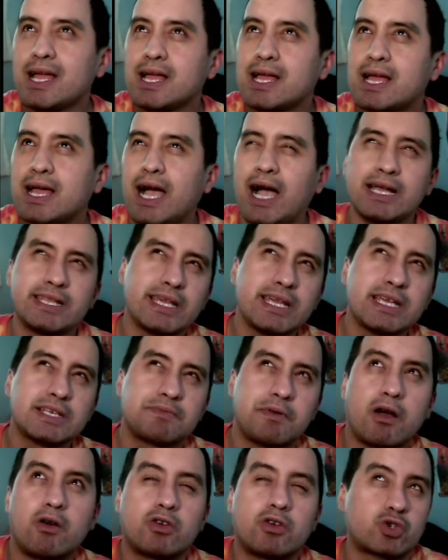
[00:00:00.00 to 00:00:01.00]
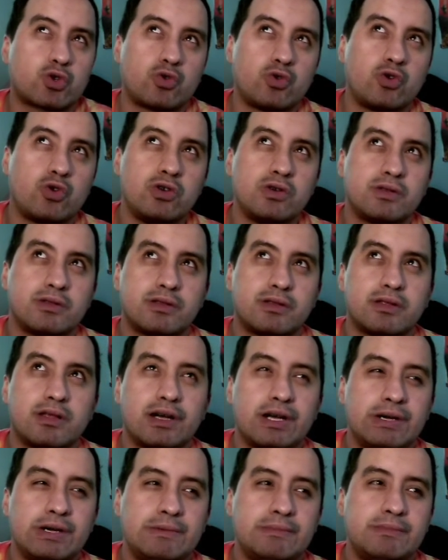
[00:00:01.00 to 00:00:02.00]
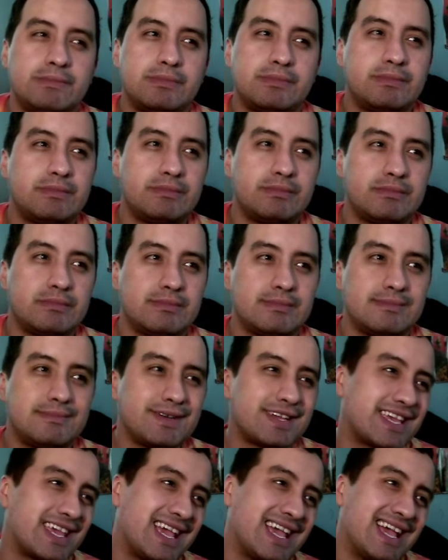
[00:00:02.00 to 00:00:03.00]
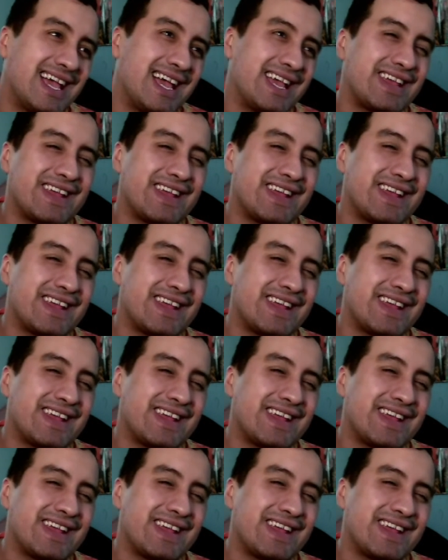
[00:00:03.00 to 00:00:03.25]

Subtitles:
I think his power is cool, but yeah,